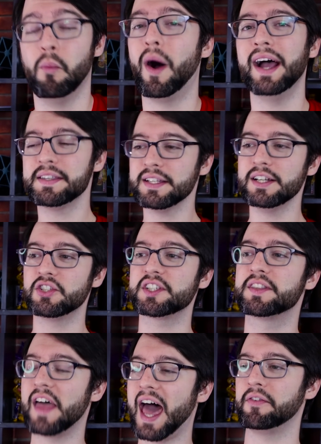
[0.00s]
Why isn't it
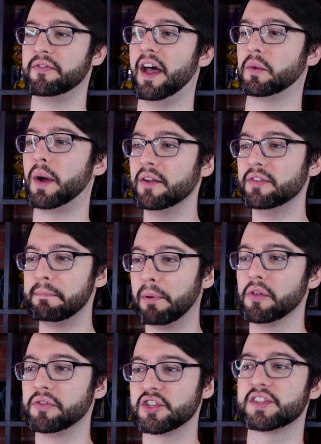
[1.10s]
just that effect? Why aren't they
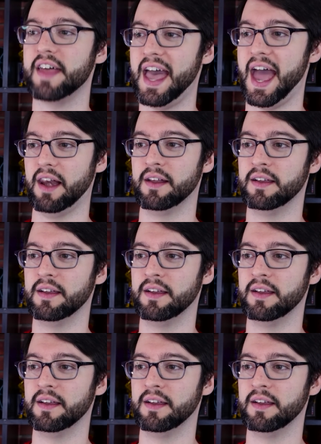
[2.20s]
both just that?